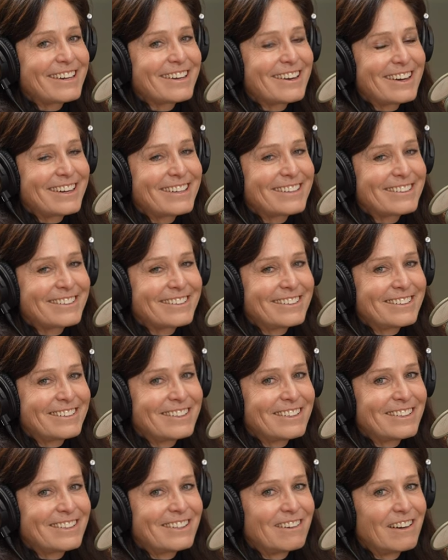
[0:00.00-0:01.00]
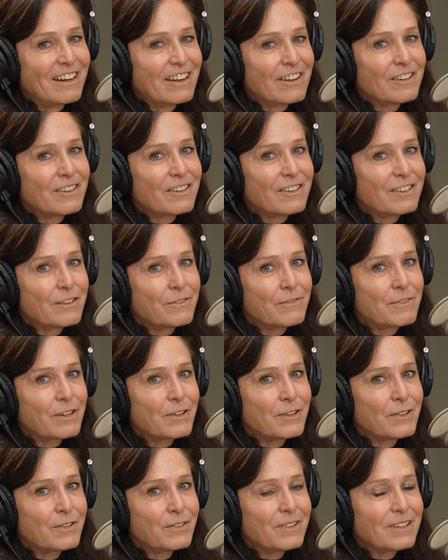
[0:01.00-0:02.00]
got on the
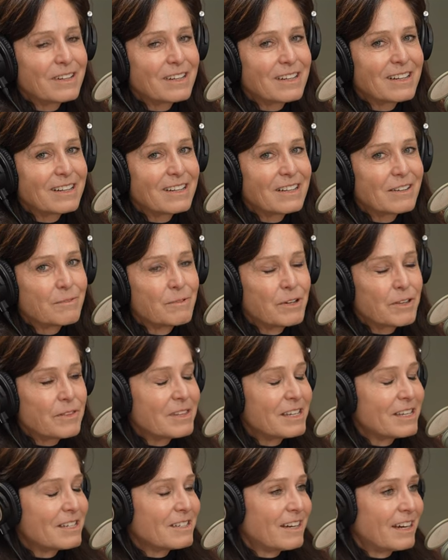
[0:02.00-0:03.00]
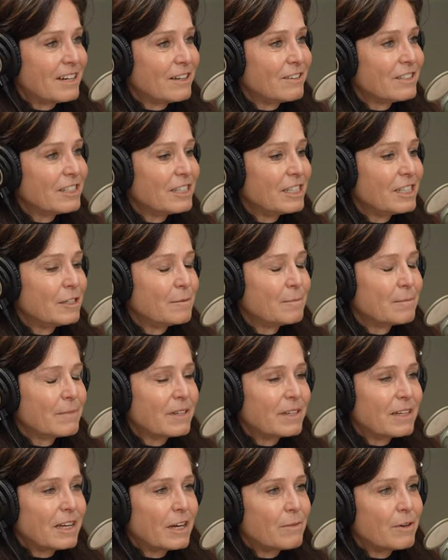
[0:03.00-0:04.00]
phone with the entire team
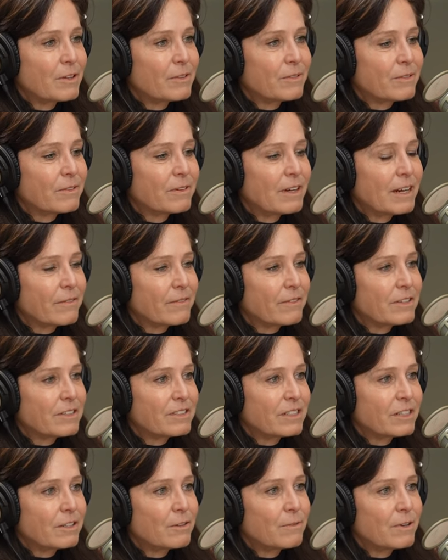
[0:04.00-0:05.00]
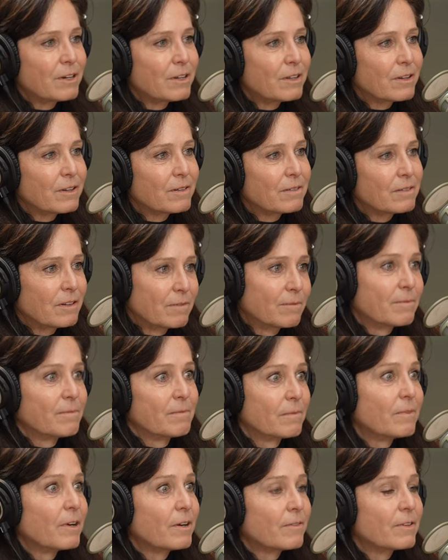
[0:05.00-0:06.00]
and I went through every single one of the
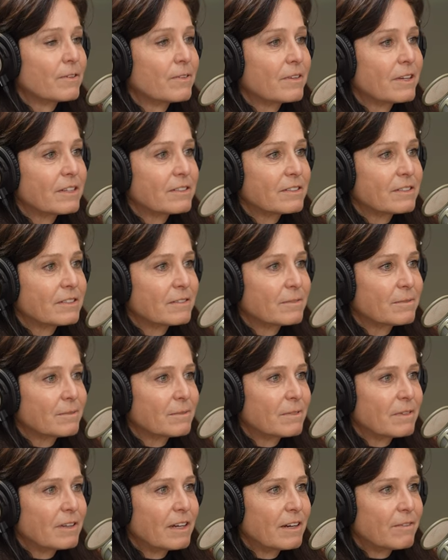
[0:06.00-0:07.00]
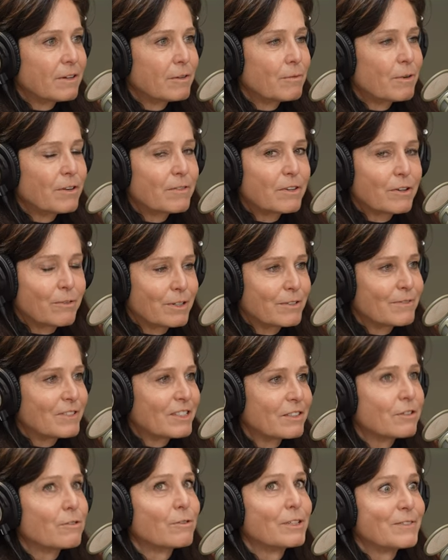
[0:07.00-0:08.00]
one of the things, every one of the
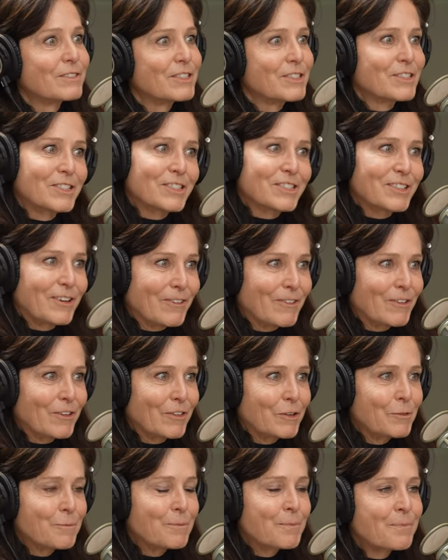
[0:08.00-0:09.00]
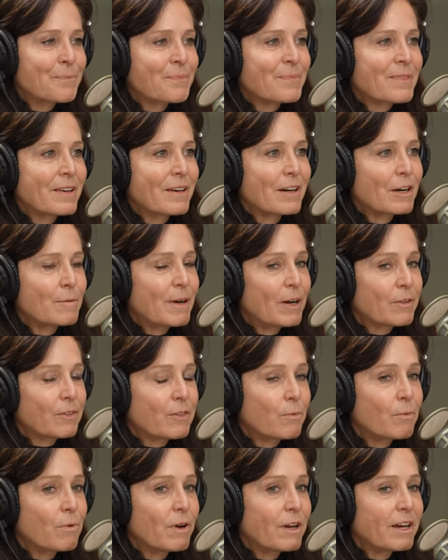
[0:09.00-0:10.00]
grievances, I'll call them, about
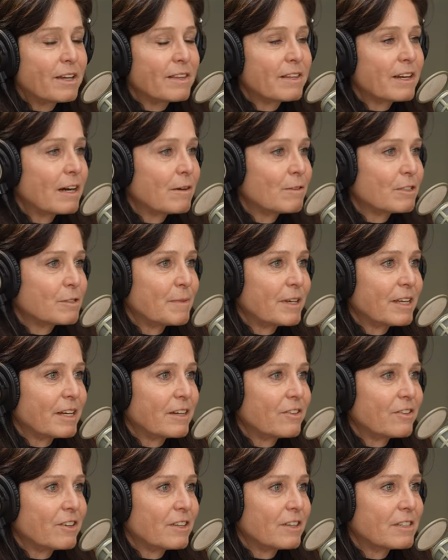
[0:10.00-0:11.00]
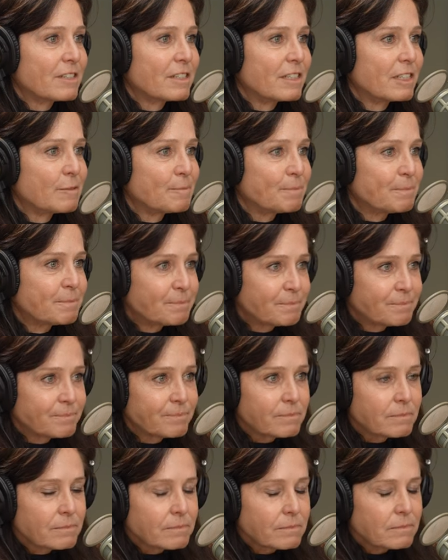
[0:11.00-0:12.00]
the way that I was managing the team.
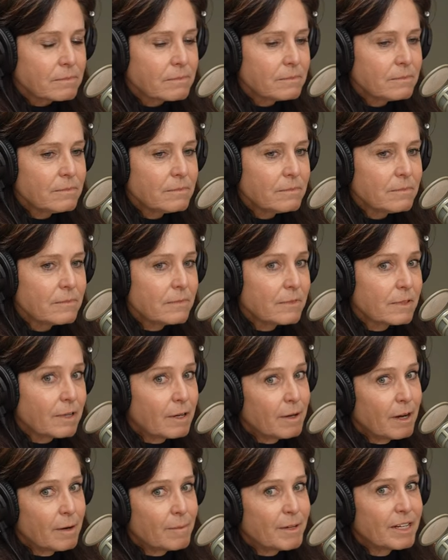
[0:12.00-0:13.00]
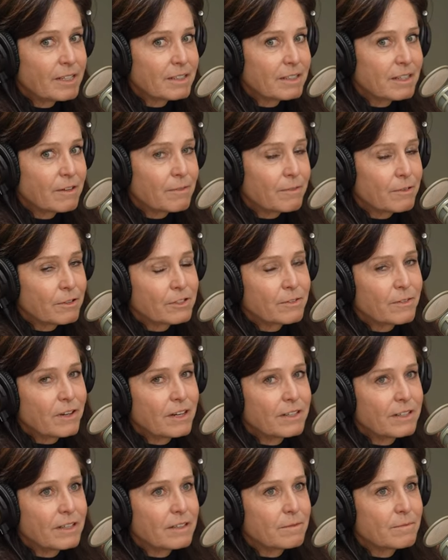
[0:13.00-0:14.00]
I, I mean, it, I, first of all,
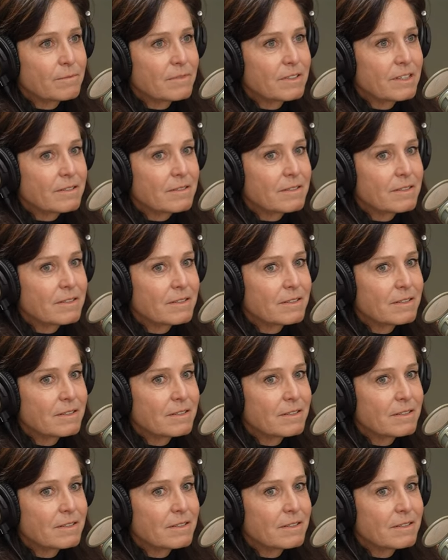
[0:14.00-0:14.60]
it, it